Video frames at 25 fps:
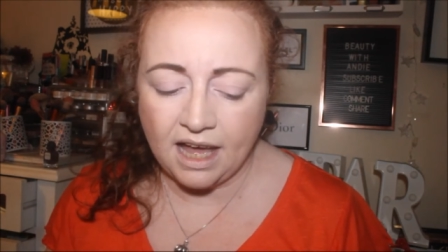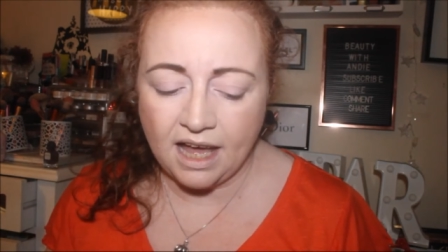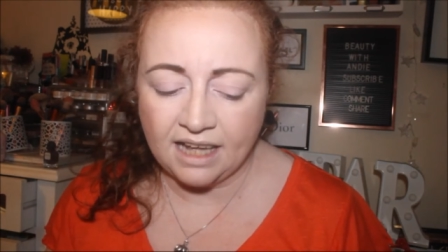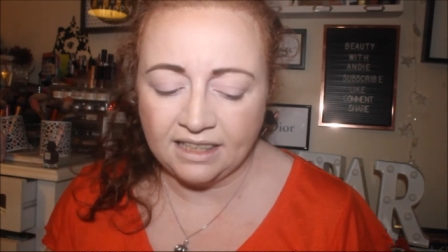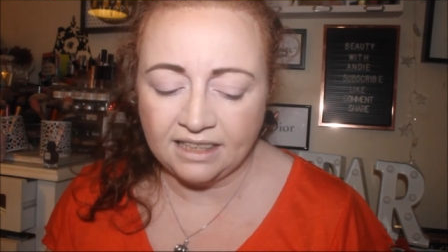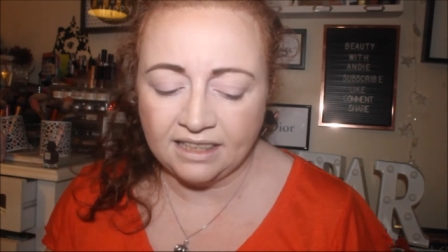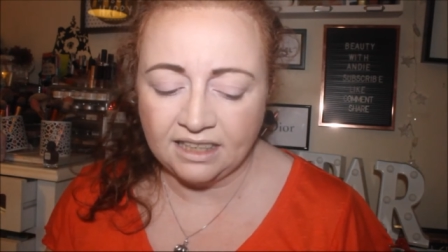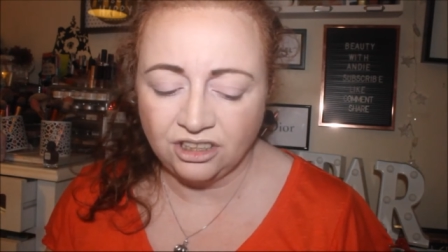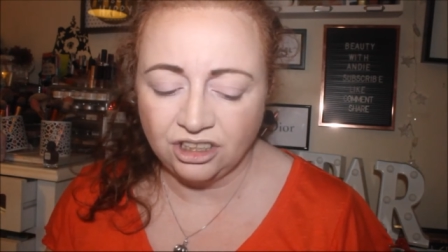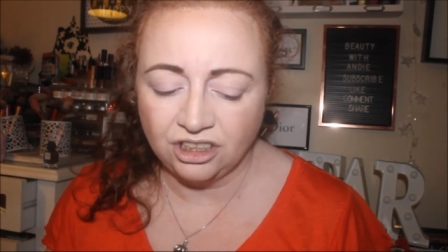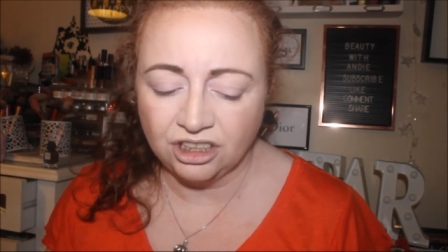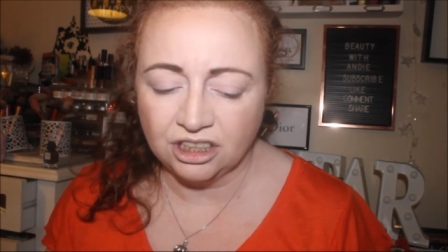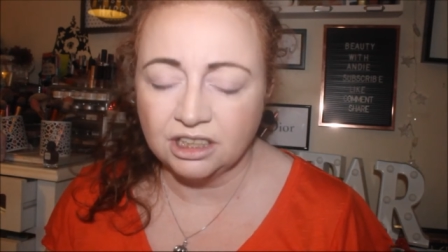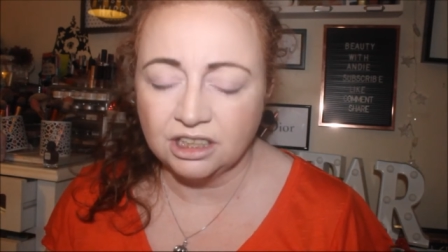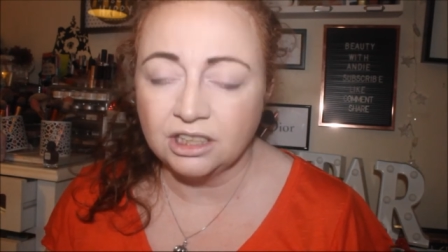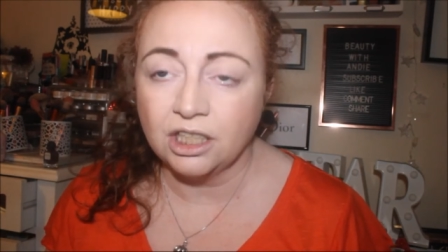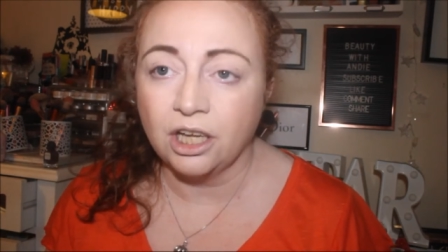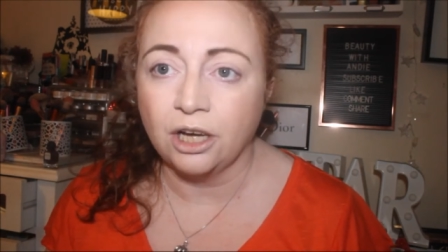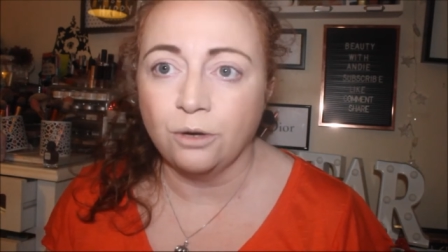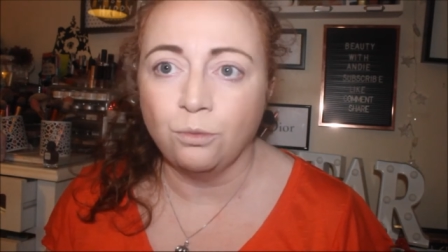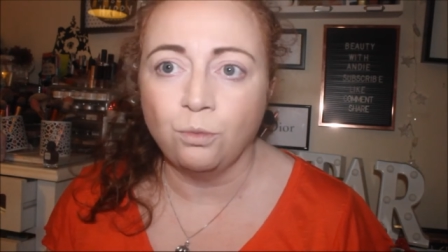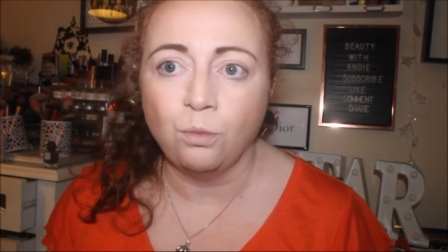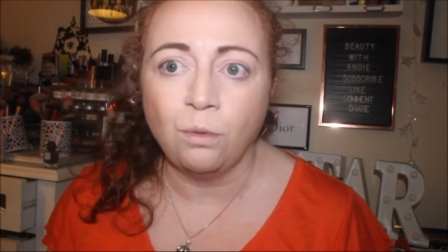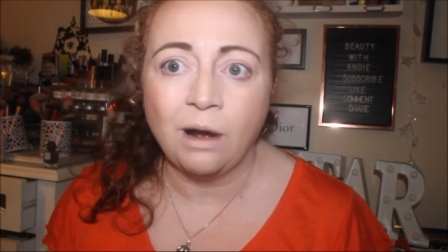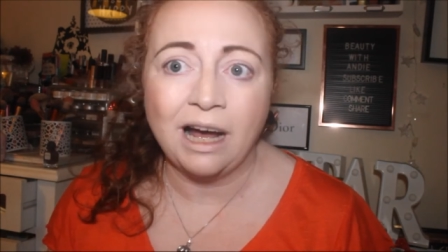and I just
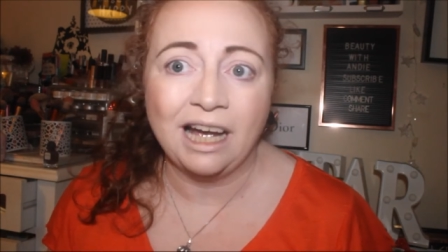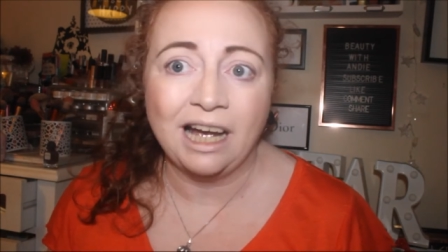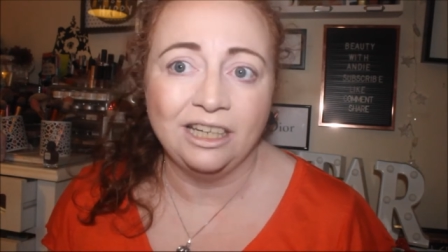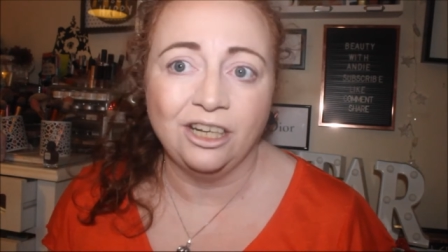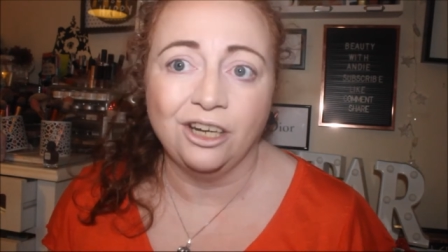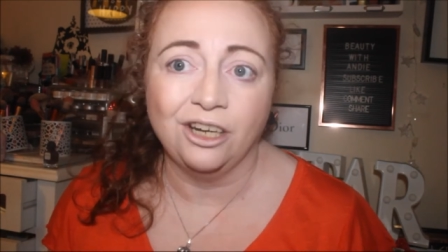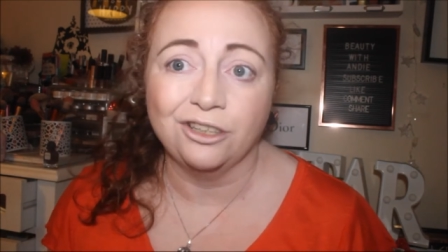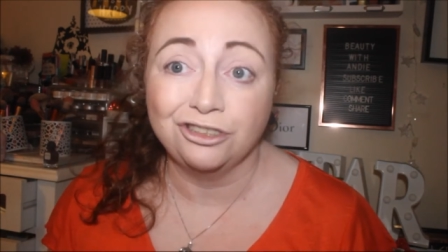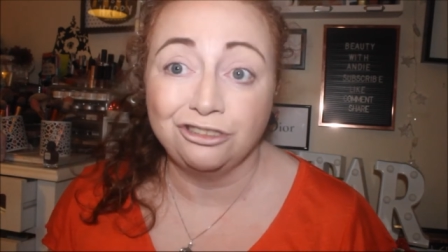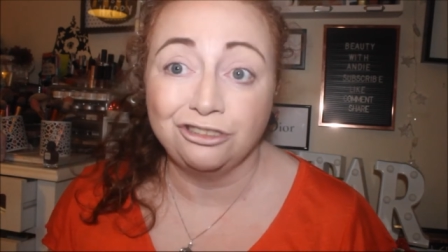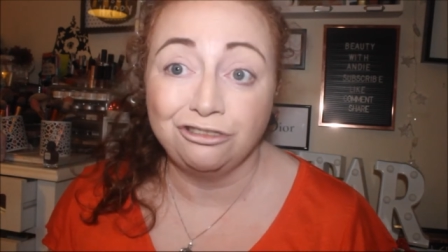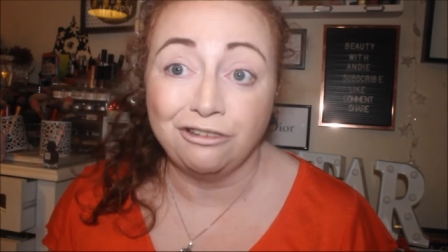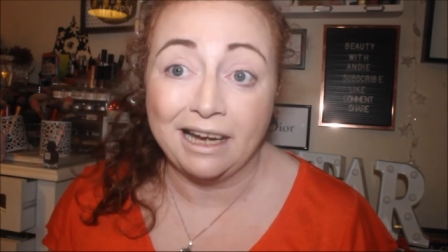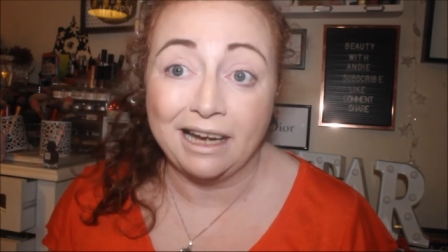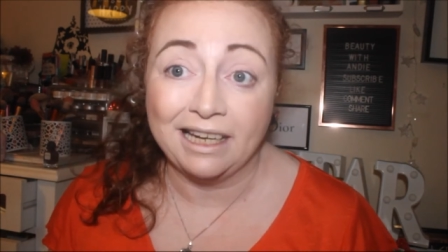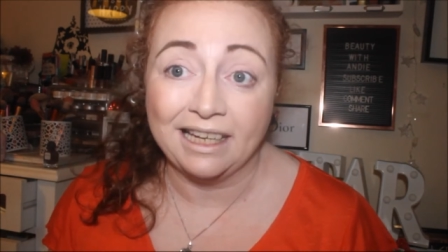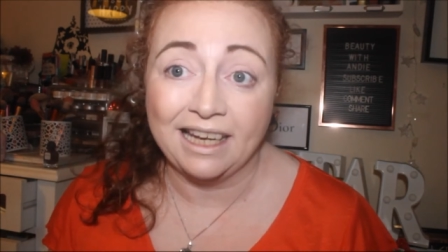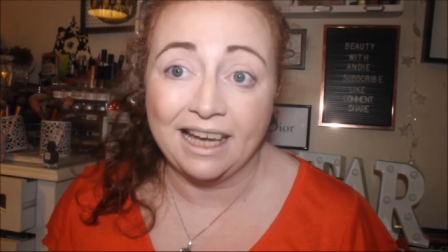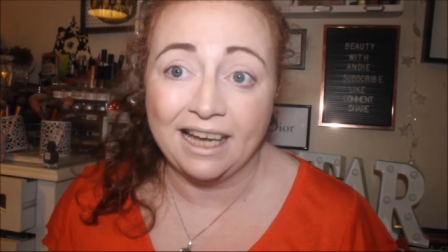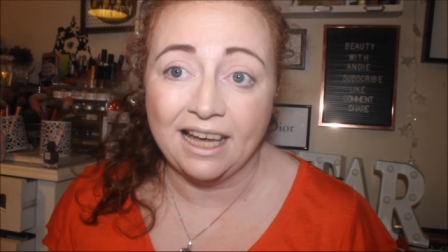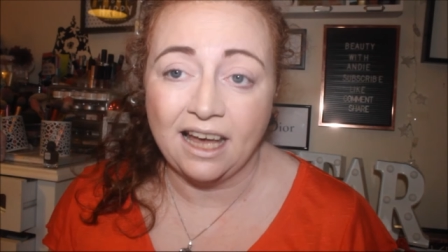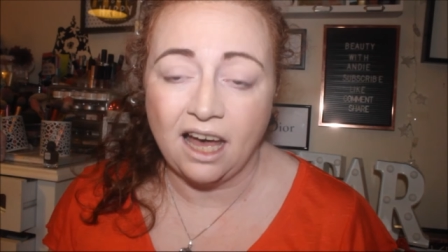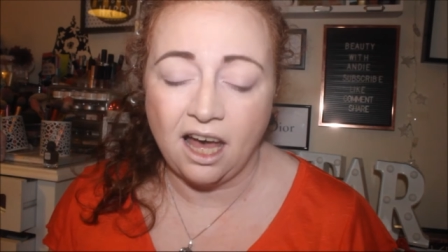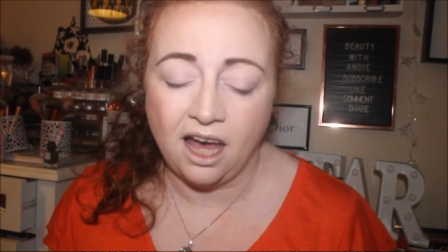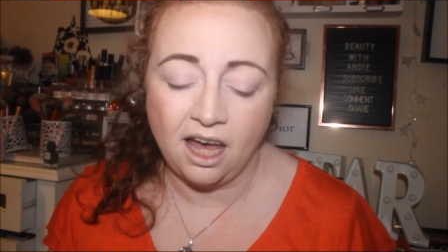thought why not try
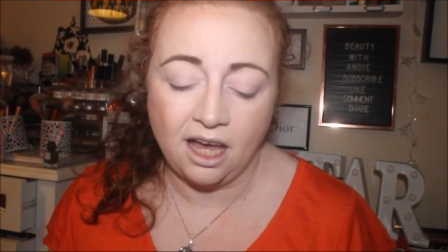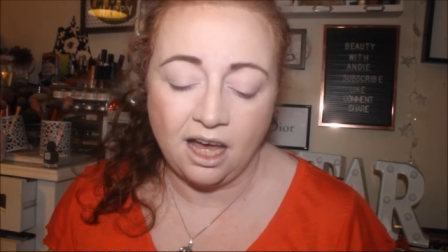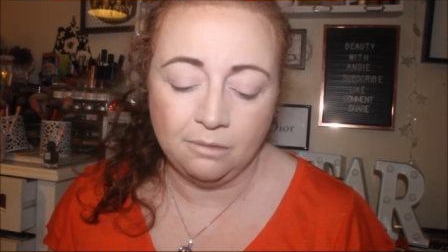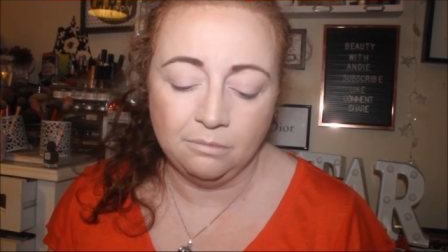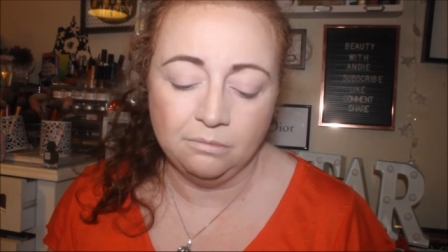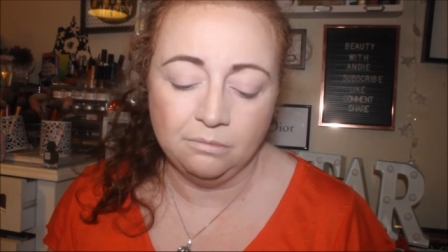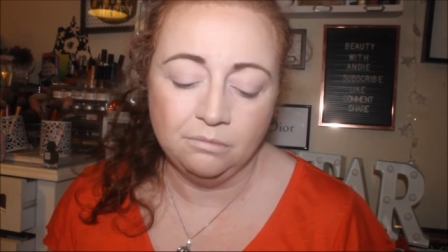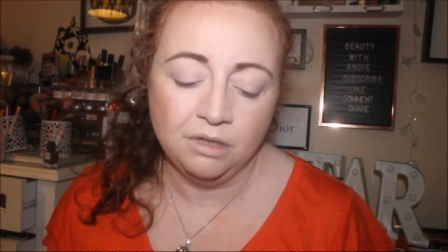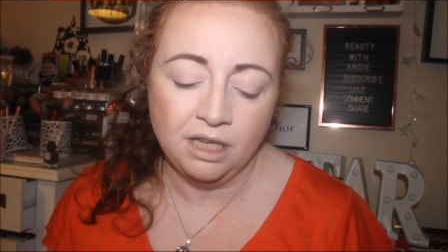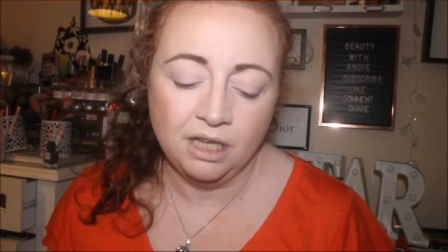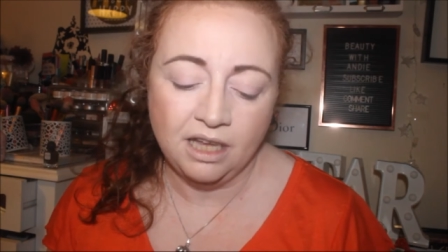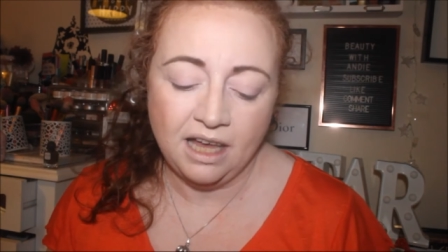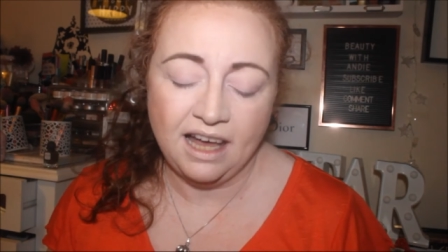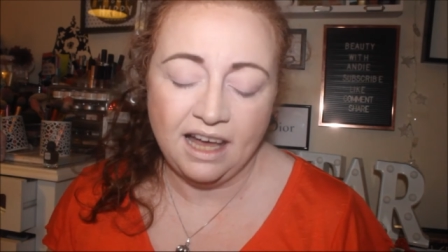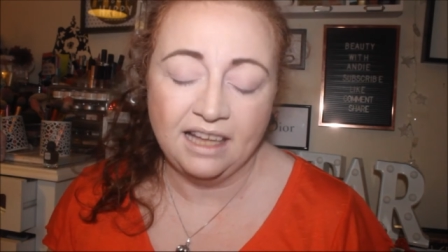it um,